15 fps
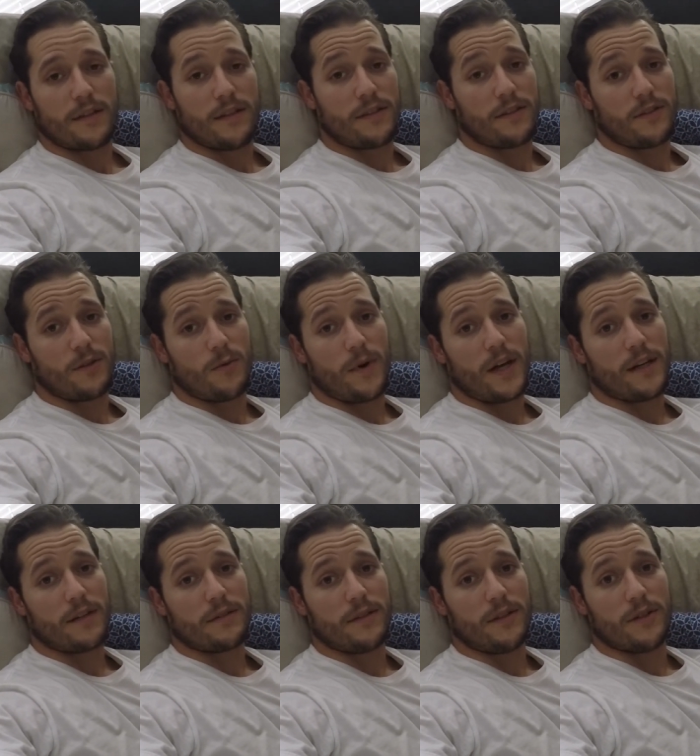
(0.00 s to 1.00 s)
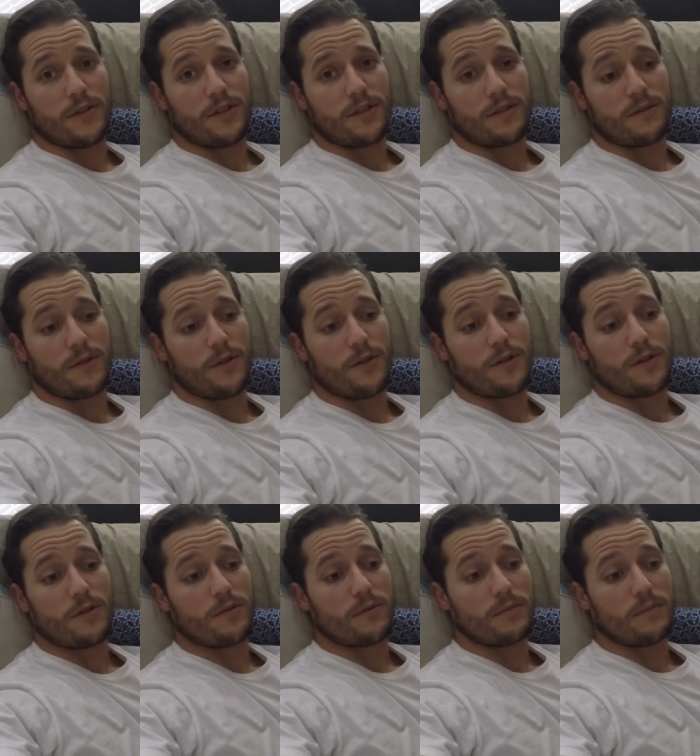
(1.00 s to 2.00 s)
this is the way to you know just do your
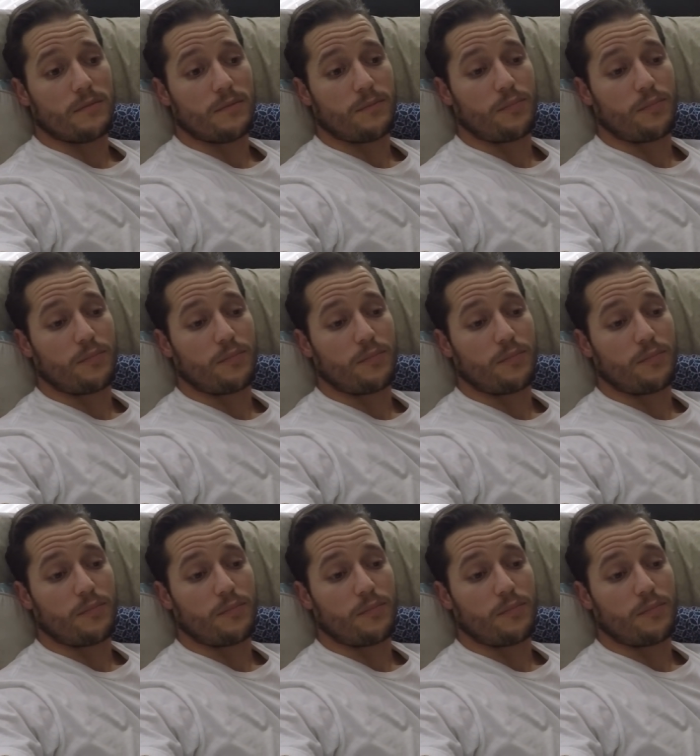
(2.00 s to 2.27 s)
own